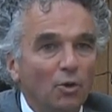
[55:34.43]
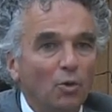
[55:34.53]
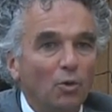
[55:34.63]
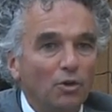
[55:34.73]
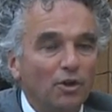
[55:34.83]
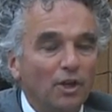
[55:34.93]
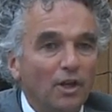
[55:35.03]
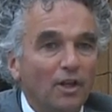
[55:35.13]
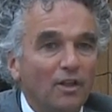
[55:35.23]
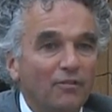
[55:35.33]
who
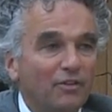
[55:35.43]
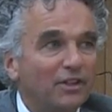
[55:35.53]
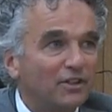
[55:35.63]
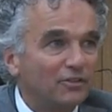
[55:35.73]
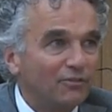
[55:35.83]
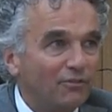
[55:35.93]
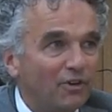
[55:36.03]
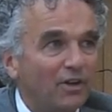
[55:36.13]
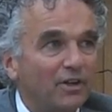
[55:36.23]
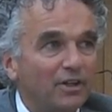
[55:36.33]
uh, think there's
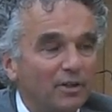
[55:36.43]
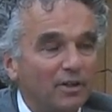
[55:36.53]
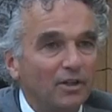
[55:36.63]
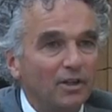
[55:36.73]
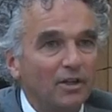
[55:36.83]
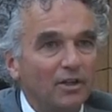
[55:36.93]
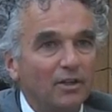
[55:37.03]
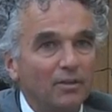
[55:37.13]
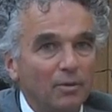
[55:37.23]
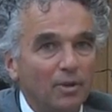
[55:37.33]
a very
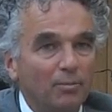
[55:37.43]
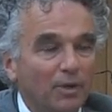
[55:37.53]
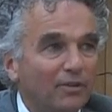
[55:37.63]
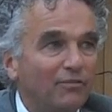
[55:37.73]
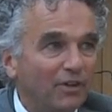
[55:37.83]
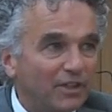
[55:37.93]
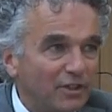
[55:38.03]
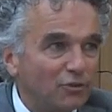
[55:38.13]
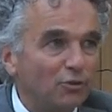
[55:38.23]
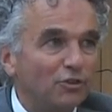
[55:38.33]
a big
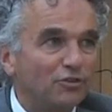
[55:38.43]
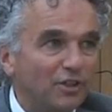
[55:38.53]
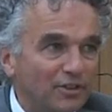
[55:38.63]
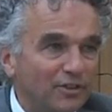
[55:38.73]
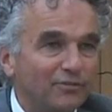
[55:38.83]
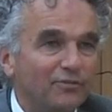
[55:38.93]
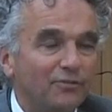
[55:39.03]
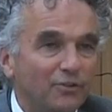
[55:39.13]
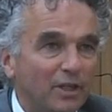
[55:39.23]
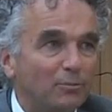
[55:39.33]
financial incentive
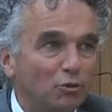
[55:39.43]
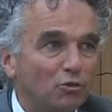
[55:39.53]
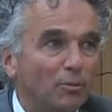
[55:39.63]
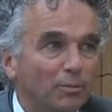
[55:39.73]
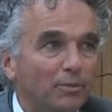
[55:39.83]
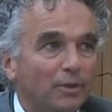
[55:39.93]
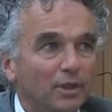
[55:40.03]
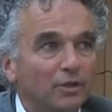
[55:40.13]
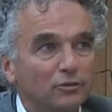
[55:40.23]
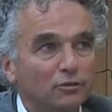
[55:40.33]
for them to stop uh,
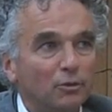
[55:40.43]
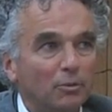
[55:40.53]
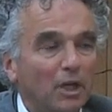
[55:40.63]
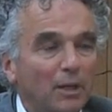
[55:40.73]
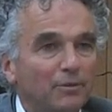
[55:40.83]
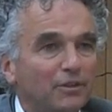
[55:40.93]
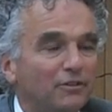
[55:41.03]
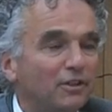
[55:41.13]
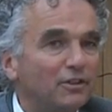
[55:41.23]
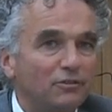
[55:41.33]
to stop climate
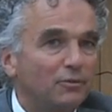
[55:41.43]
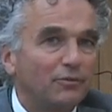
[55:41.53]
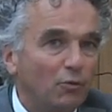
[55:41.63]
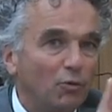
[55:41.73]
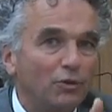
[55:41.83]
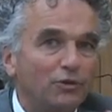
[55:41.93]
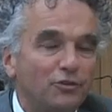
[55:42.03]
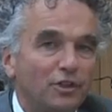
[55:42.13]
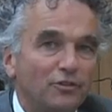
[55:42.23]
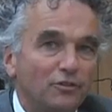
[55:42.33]
change, and this with all
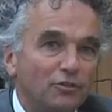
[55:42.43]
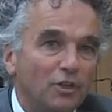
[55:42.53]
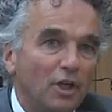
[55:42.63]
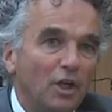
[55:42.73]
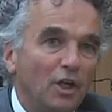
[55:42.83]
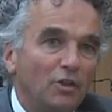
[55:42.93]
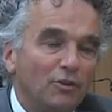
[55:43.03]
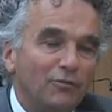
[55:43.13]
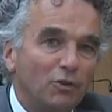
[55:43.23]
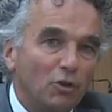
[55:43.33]
other changes.
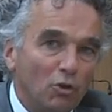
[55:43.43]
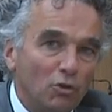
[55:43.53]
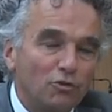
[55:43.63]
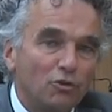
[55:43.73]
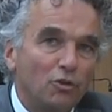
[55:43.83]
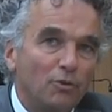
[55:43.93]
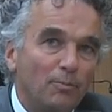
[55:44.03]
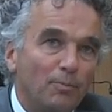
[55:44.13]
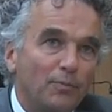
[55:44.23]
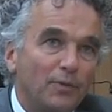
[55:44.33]
So for the long
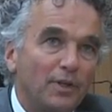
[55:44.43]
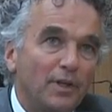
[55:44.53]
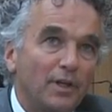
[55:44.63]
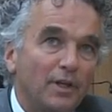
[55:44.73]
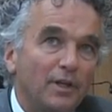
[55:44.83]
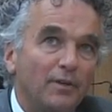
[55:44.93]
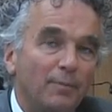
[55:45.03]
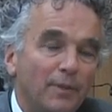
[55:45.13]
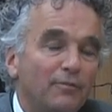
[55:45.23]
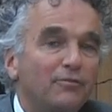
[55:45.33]
term,
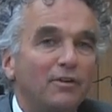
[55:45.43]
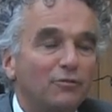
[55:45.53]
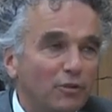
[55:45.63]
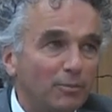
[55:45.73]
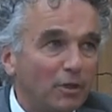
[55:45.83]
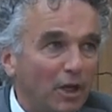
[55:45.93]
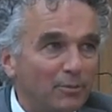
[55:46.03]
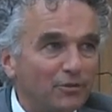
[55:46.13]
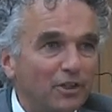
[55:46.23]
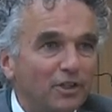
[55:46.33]
um, if we have stopped
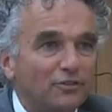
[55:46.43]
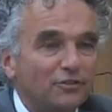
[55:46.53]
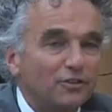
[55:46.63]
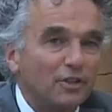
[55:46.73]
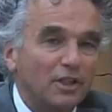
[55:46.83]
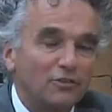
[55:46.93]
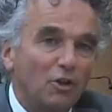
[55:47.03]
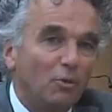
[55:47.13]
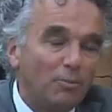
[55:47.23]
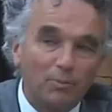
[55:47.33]
climate change, uh,
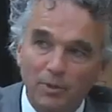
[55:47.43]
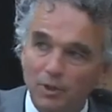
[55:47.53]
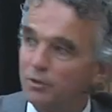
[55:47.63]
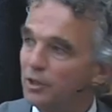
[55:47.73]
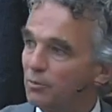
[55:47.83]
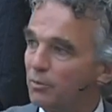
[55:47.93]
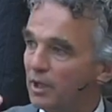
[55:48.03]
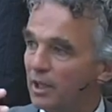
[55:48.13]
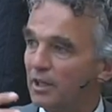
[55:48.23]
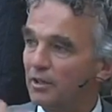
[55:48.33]
let's hope we do that
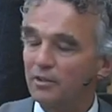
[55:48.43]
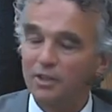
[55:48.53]
w uh,